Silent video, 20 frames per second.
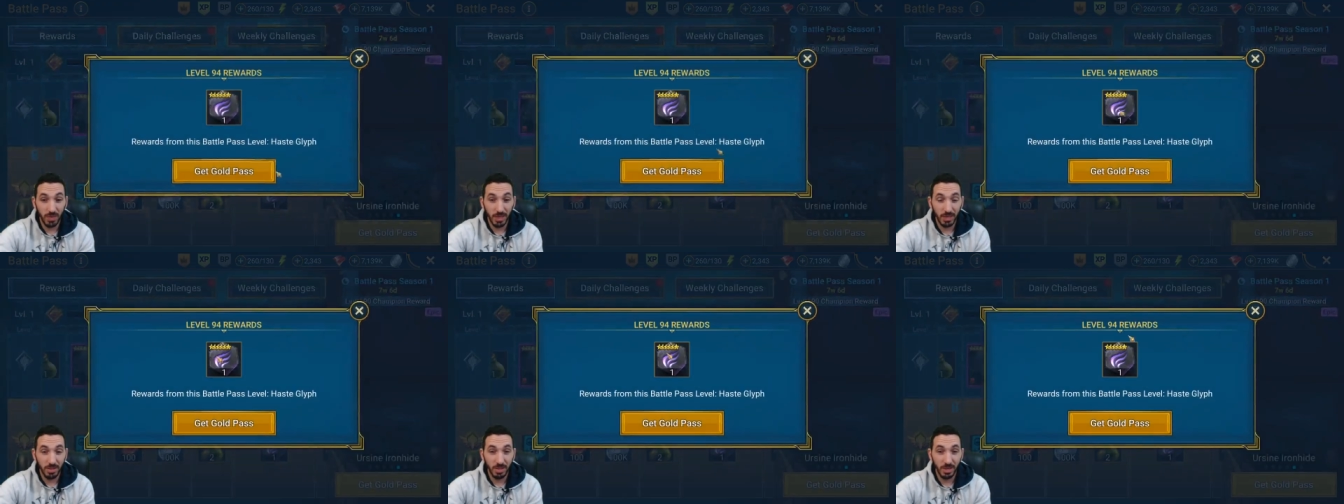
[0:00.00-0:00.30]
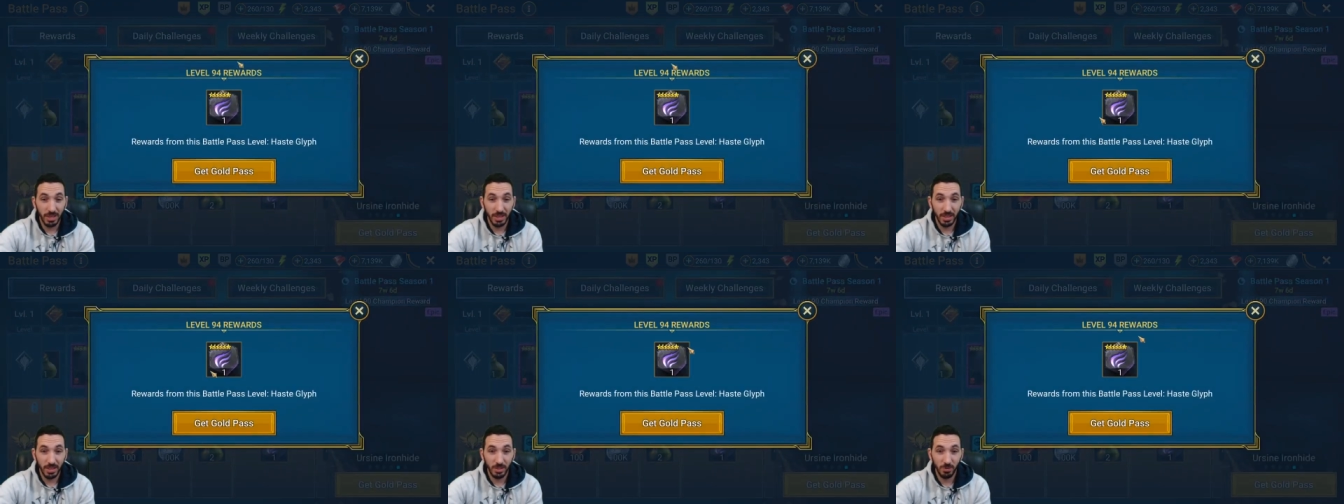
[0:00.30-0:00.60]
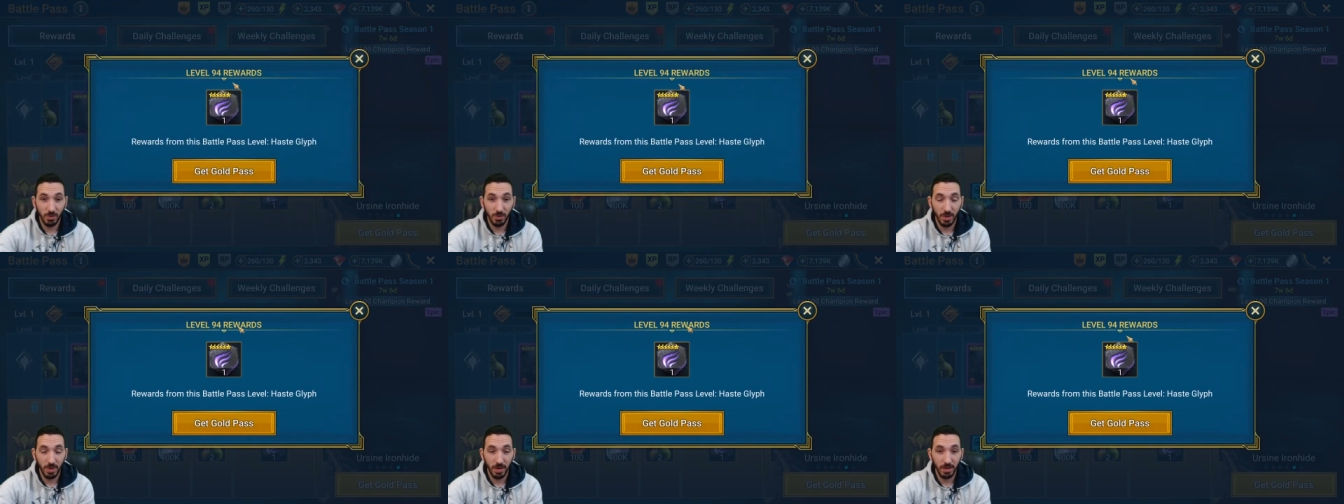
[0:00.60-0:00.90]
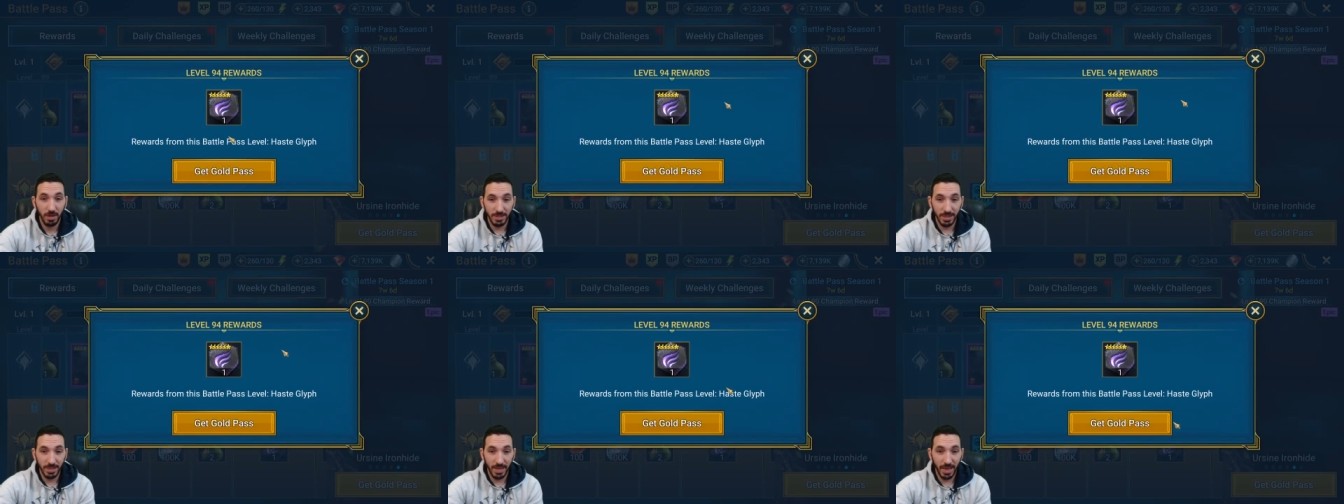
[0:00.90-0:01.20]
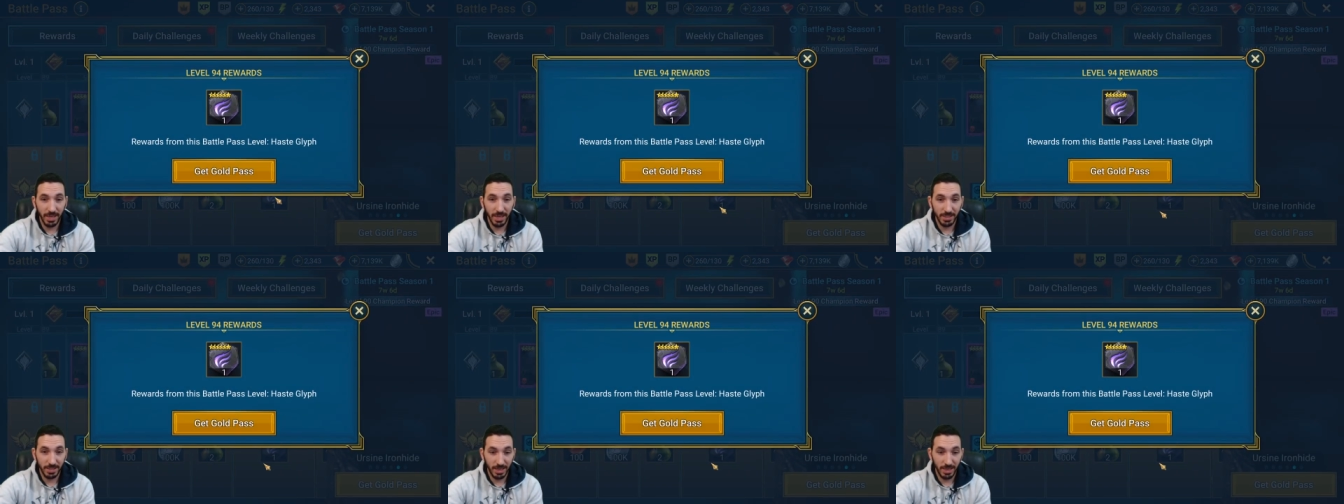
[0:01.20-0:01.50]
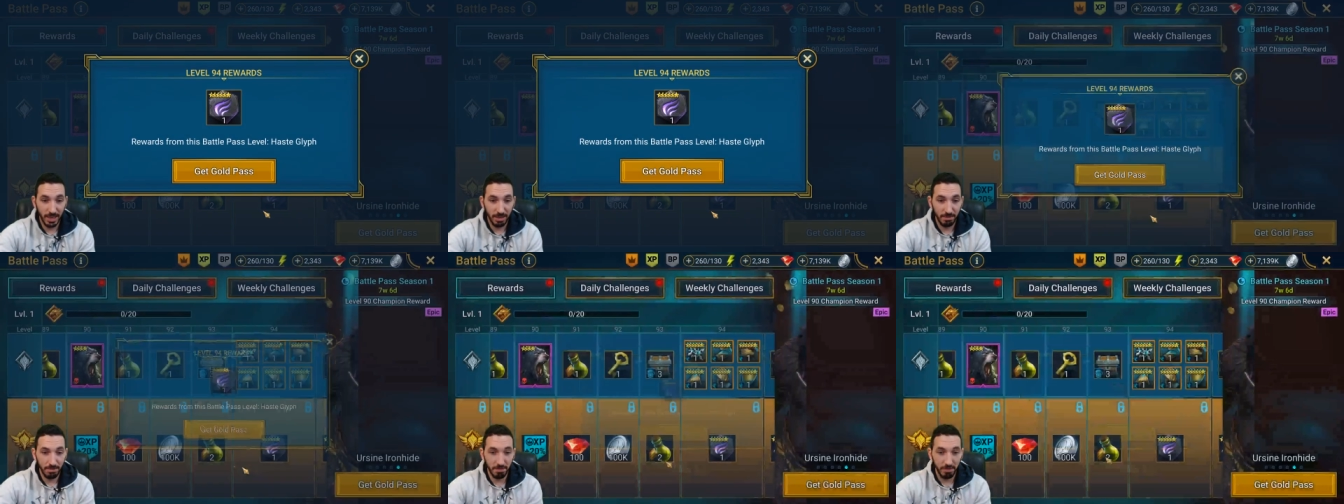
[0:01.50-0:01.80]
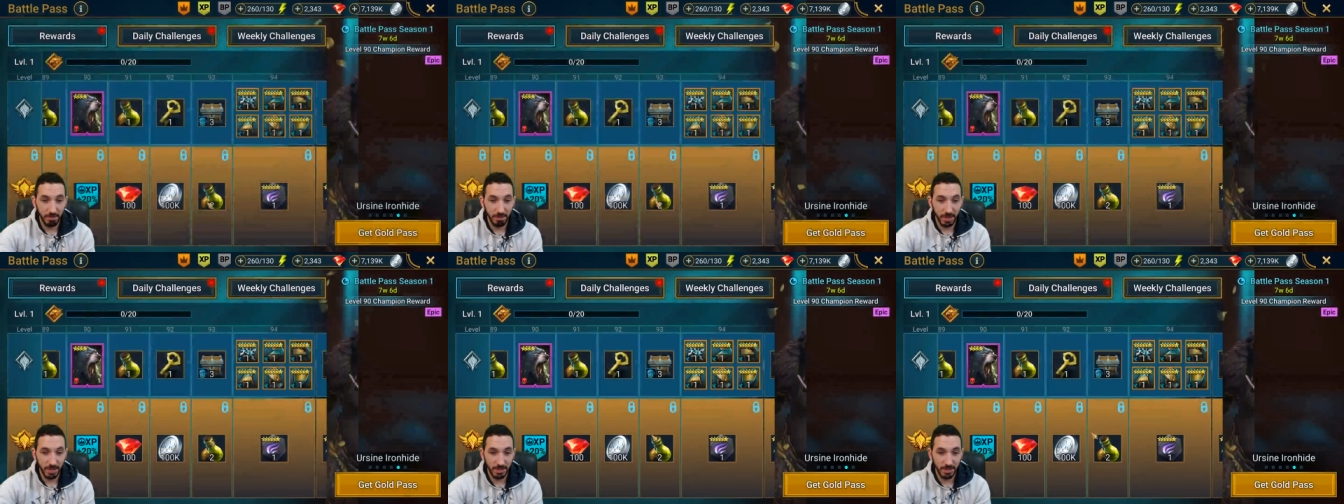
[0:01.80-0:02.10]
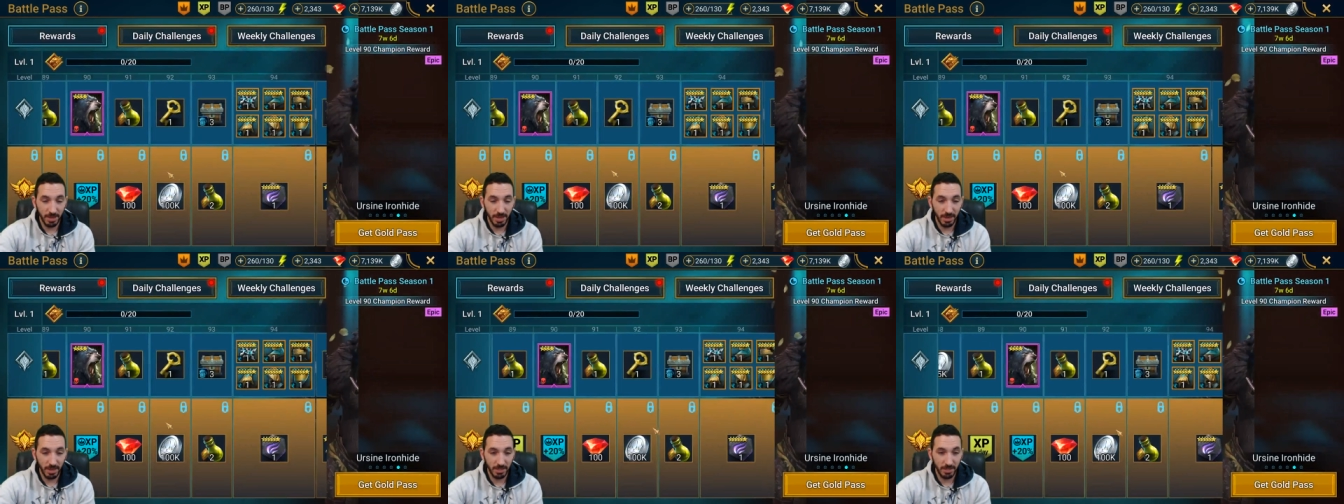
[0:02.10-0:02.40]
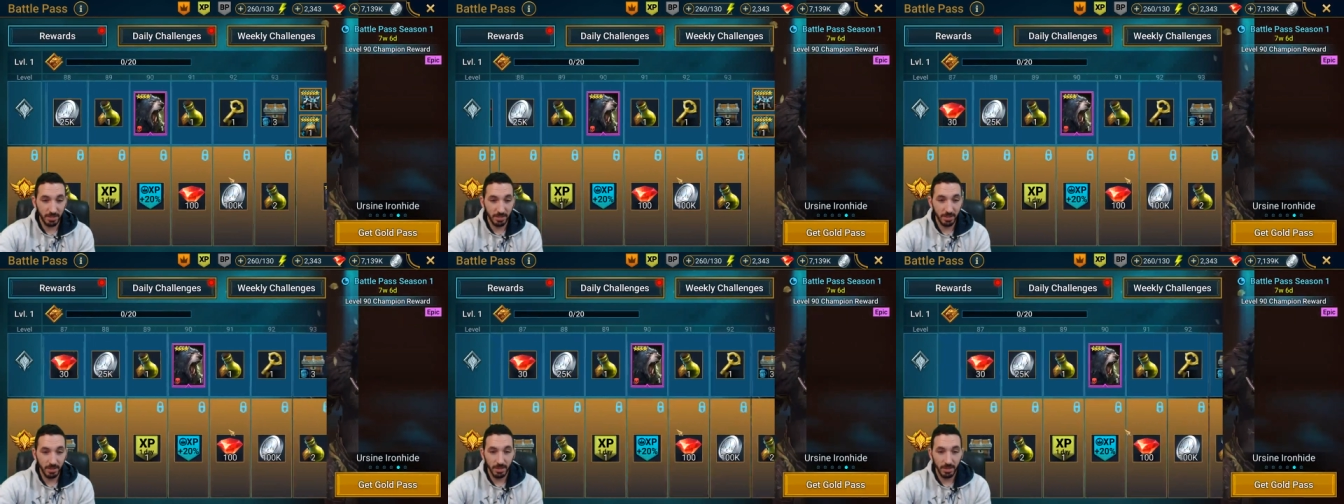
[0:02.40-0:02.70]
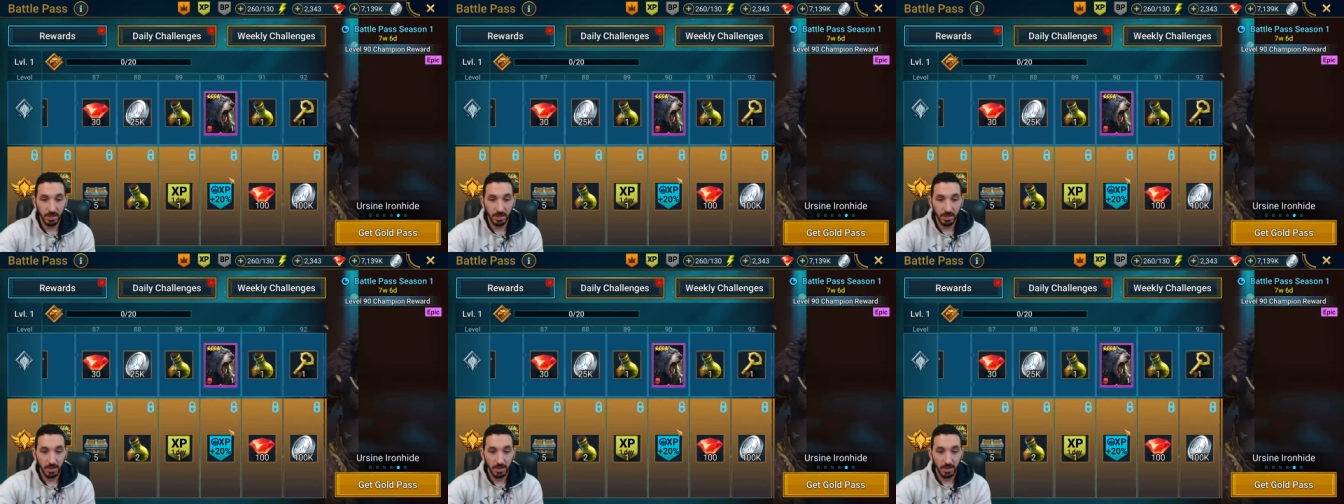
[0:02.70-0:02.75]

Actually, this one, the haste glyph, that's nice.